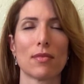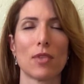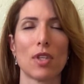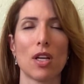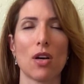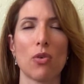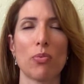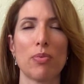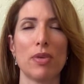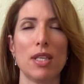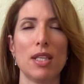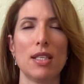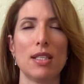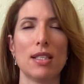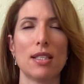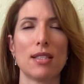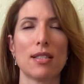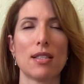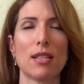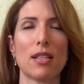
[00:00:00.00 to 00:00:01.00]
Now,
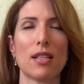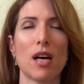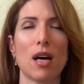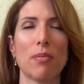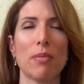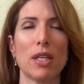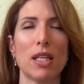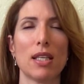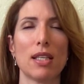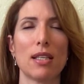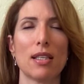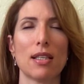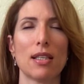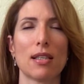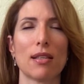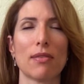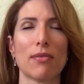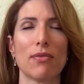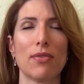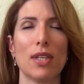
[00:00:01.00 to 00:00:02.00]
peace is the dominant
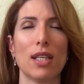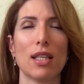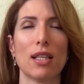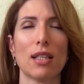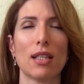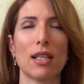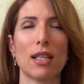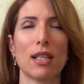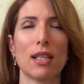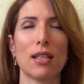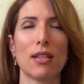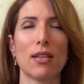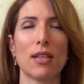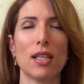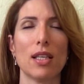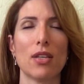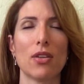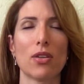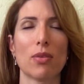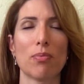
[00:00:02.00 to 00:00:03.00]
feeling, the
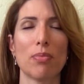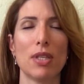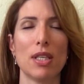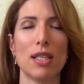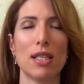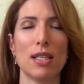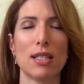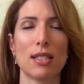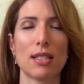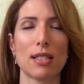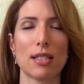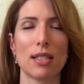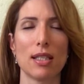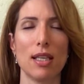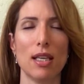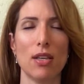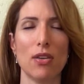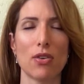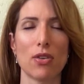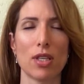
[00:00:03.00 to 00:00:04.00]
inner peace
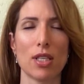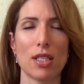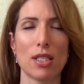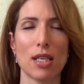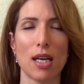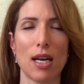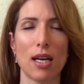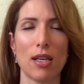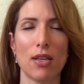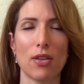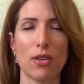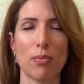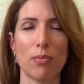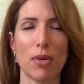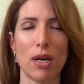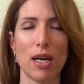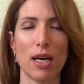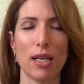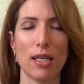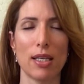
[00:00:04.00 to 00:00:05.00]
in your entire
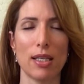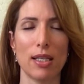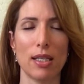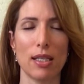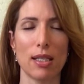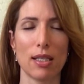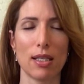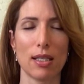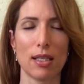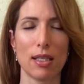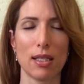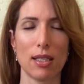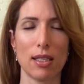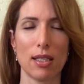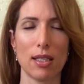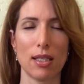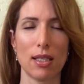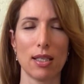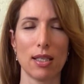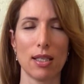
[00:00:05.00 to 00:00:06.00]
body
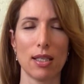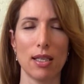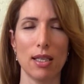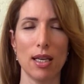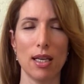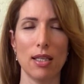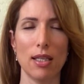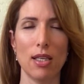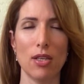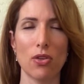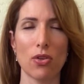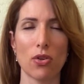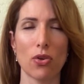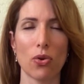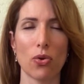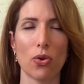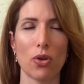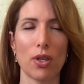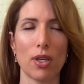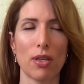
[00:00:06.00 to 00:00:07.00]
and in your
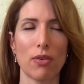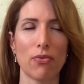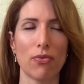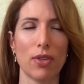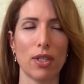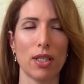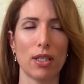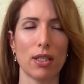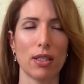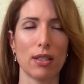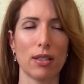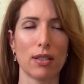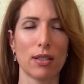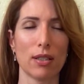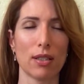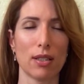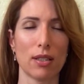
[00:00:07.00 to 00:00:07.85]
auric field.